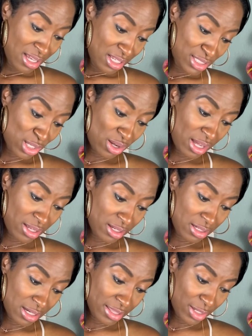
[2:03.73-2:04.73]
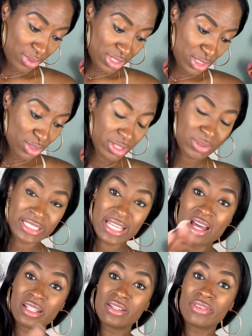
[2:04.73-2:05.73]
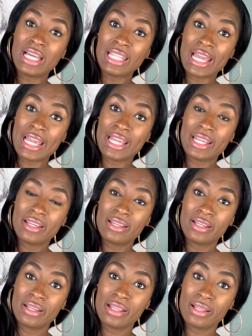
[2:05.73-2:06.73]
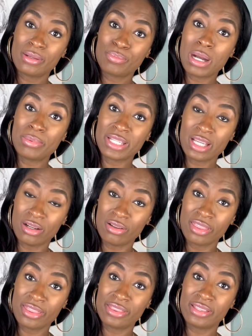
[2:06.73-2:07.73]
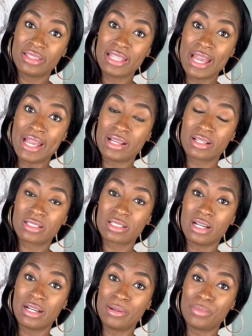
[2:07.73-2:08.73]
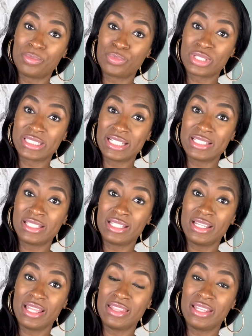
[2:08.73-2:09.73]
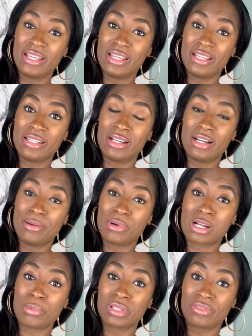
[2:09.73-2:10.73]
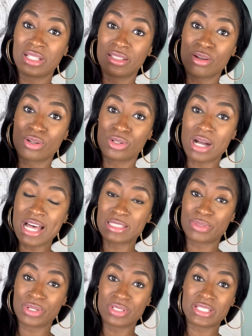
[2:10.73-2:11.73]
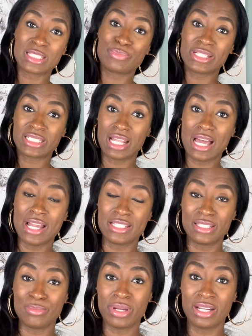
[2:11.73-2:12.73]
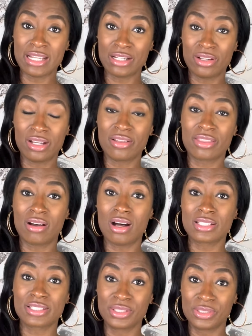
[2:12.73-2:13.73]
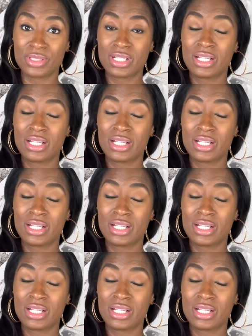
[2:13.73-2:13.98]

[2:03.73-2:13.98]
So uh, there were two. There was the County of LA Public Health that um, presented, and then um, a couple of the local hospitals that specialize in perinatal health also.